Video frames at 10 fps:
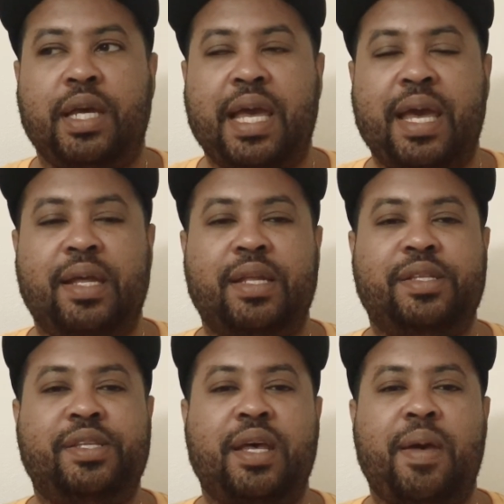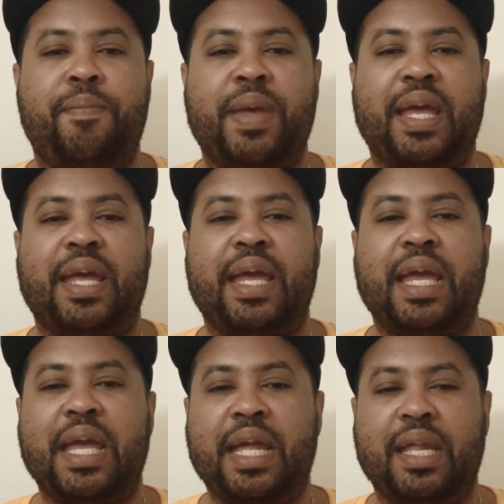and to admit
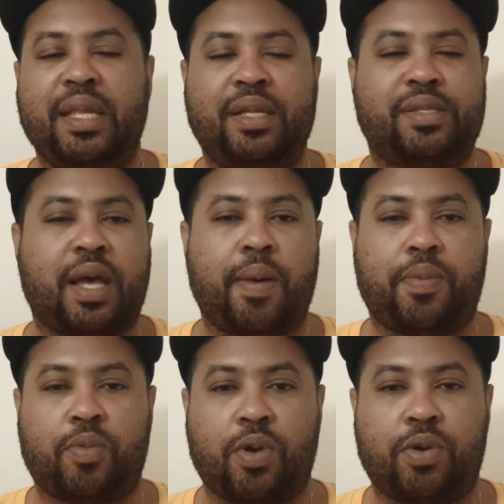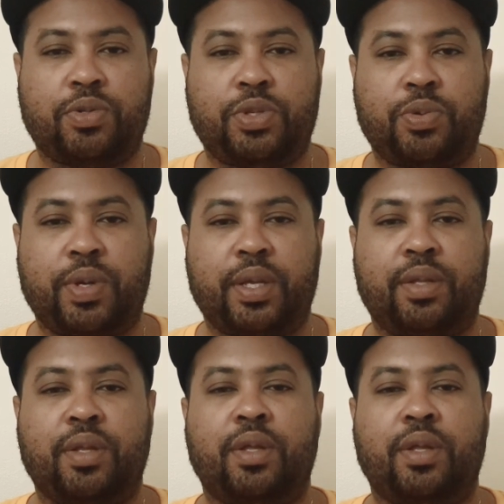any type of wrongdoing.